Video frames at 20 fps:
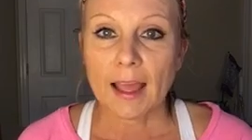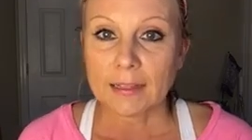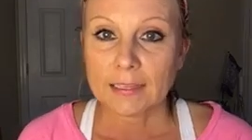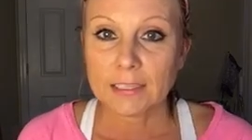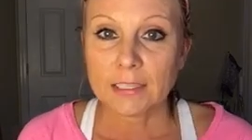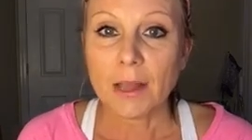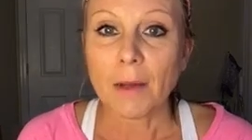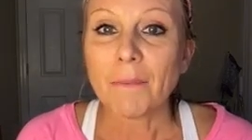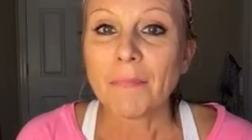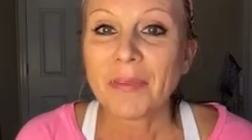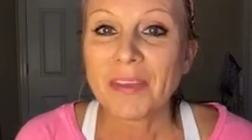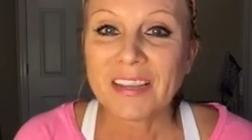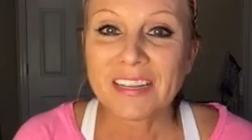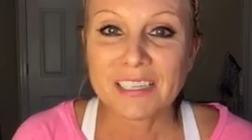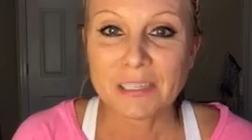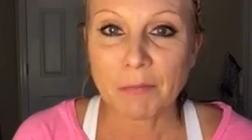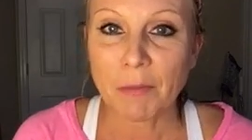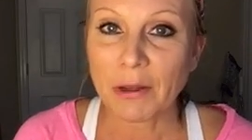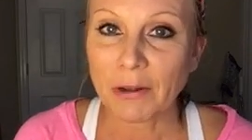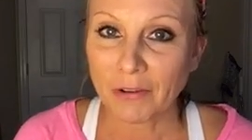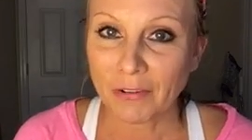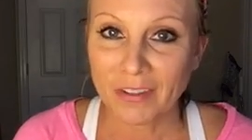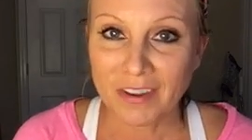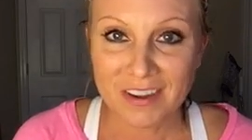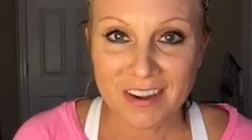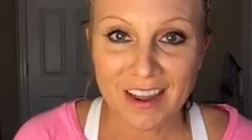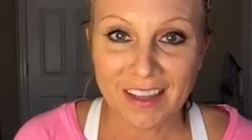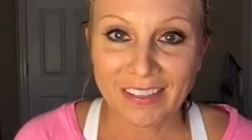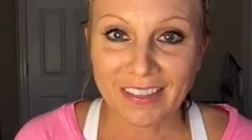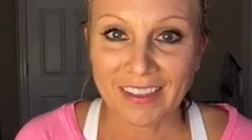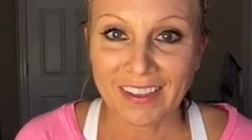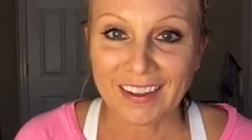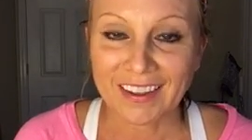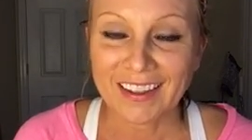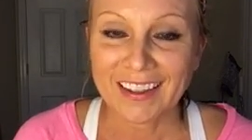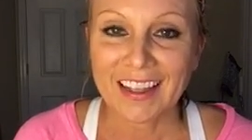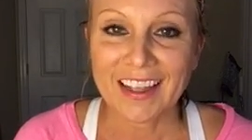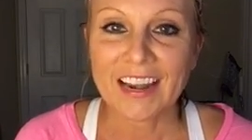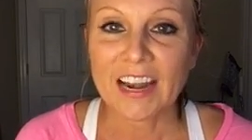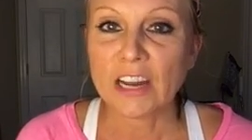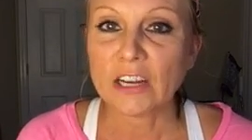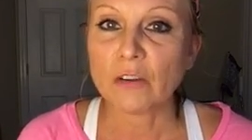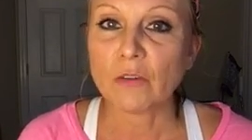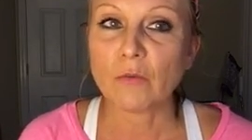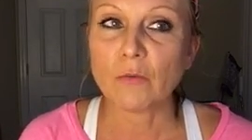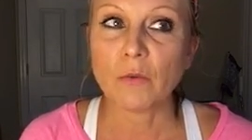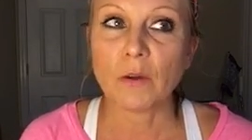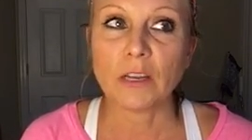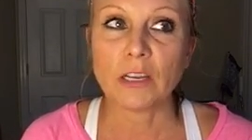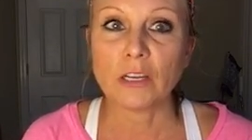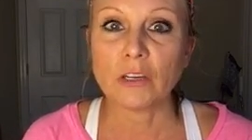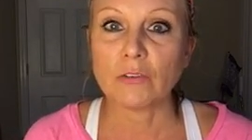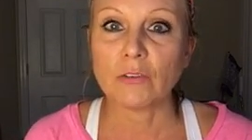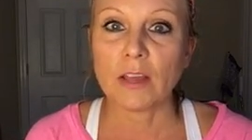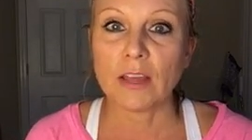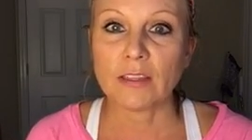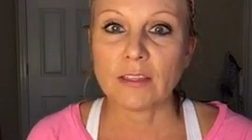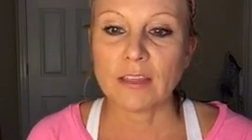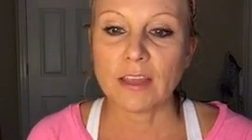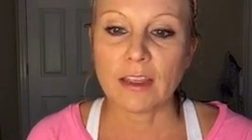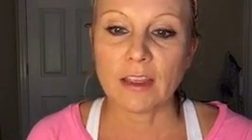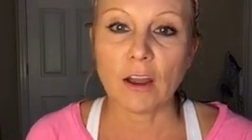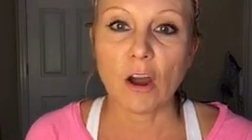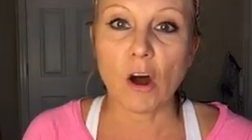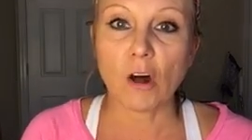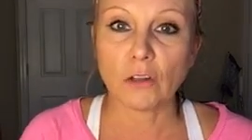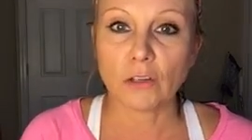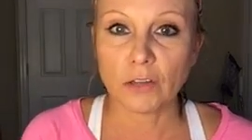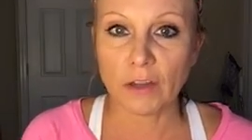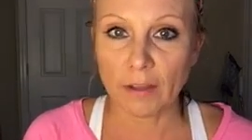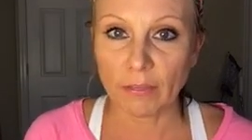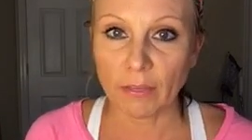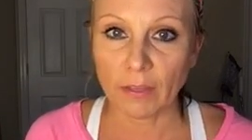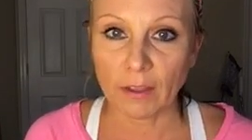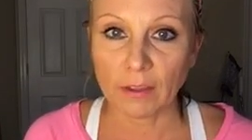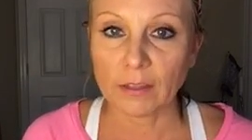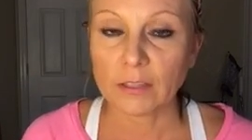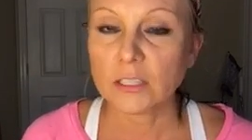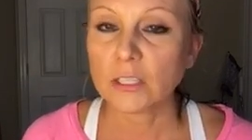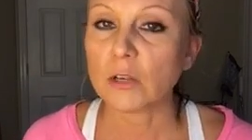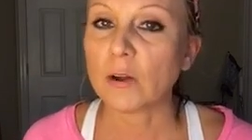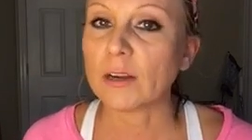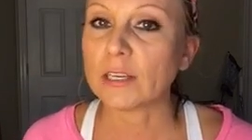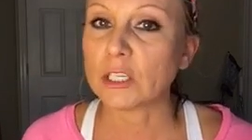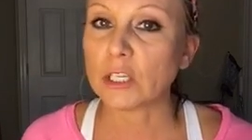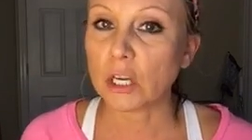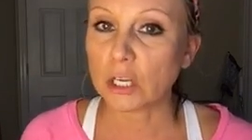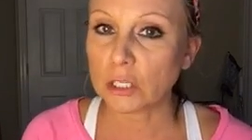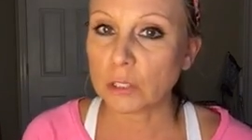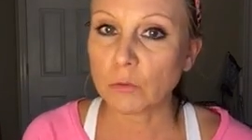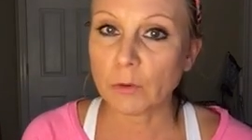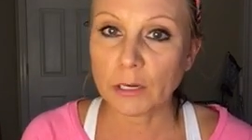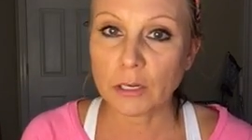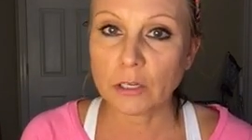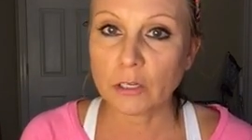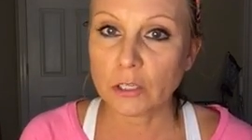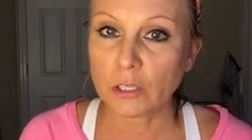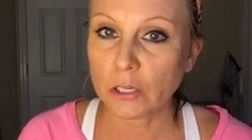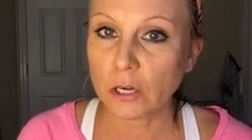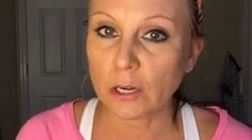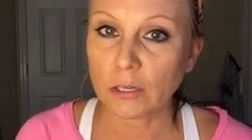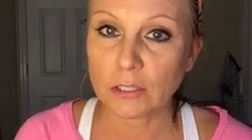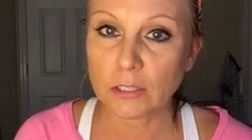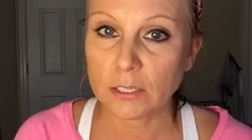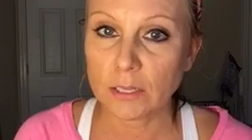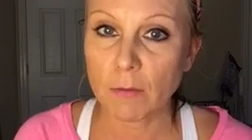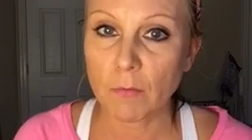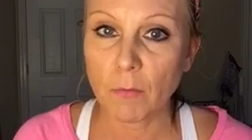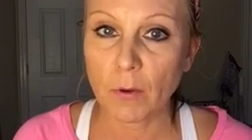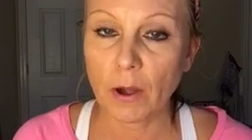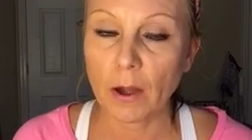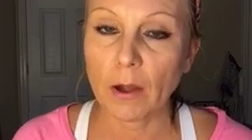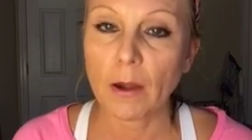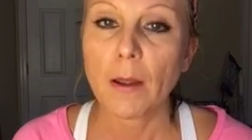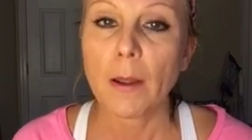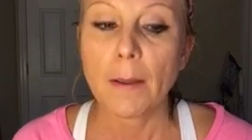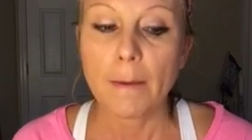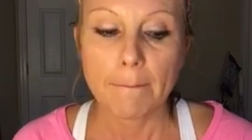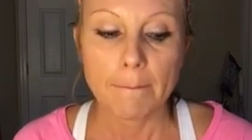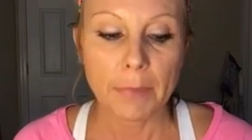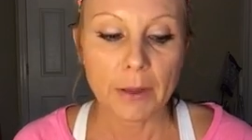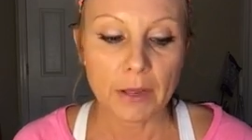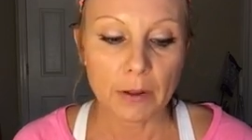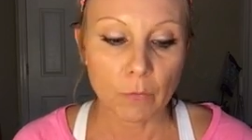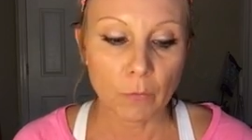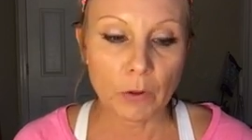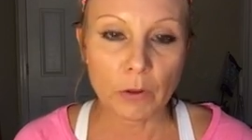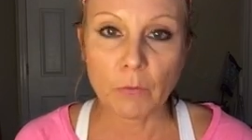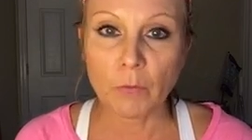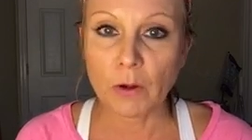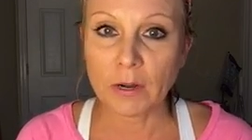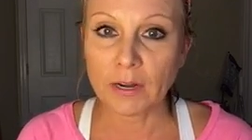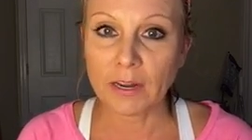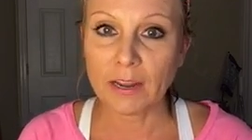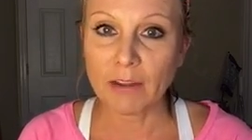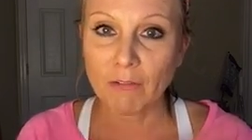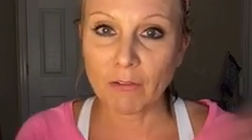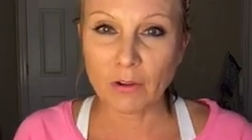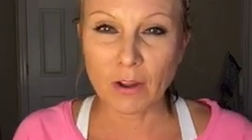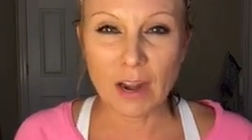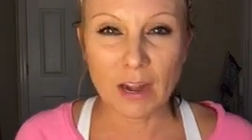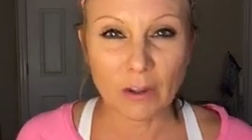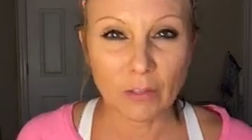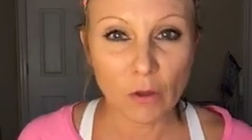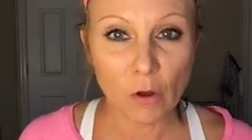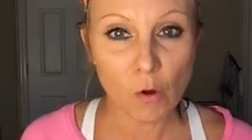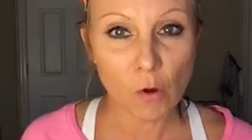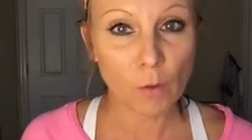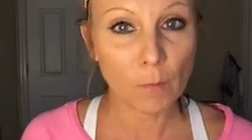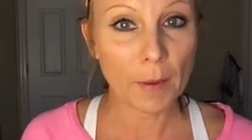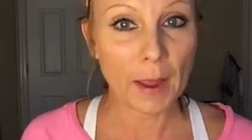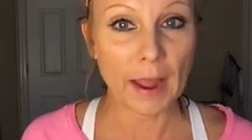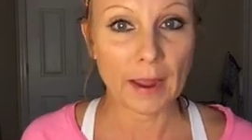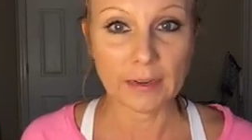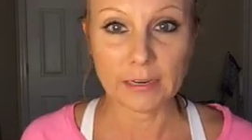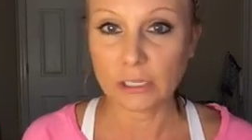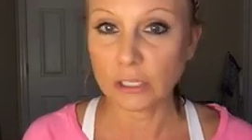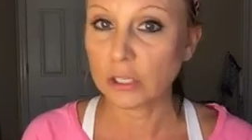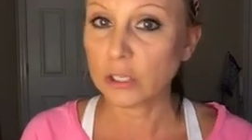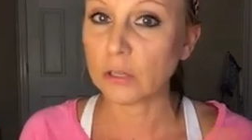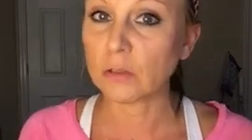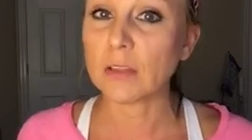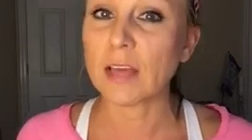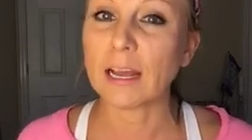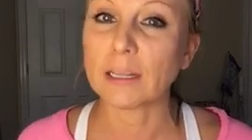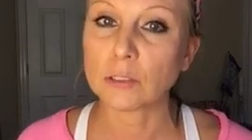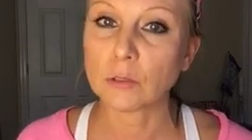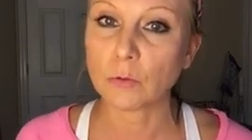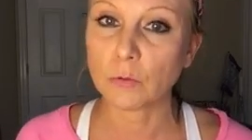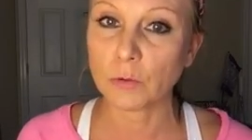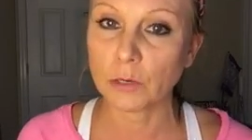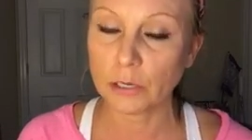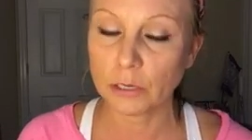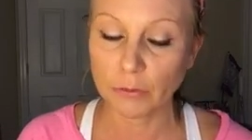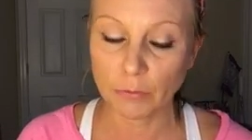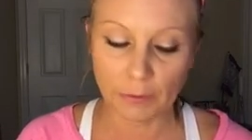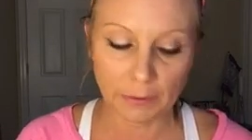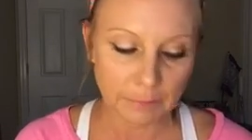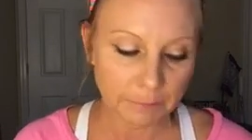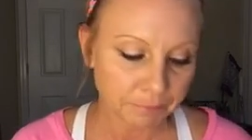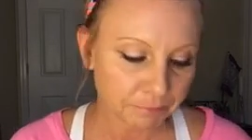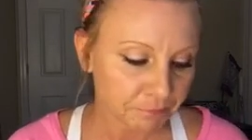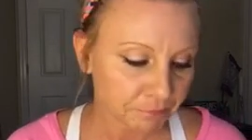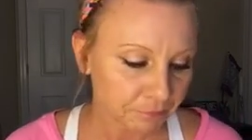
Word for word: something is better than nothing. And I don't want you to think all or nothing. So I just want you to start somewhere but we want to give you kind of the whole package. So that's what we're doing.